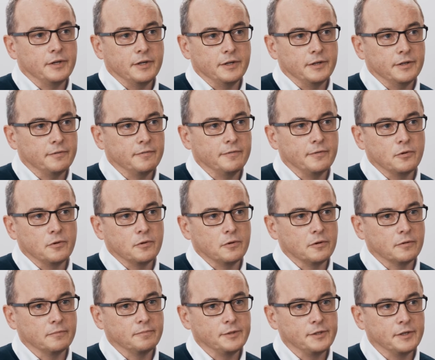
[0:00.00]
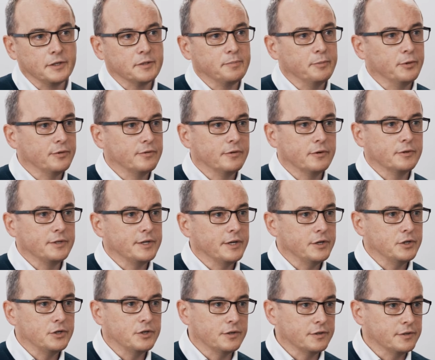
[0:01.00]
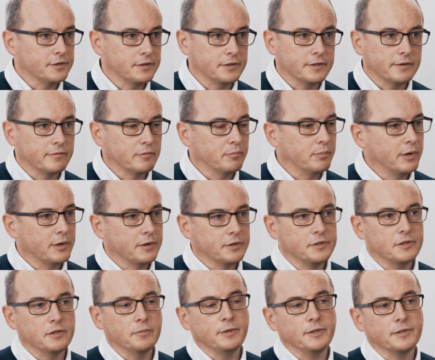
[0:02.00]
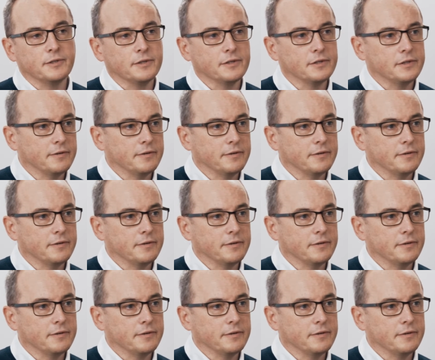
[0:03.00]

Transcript: You did 4-6 month rotations in different parts of the business,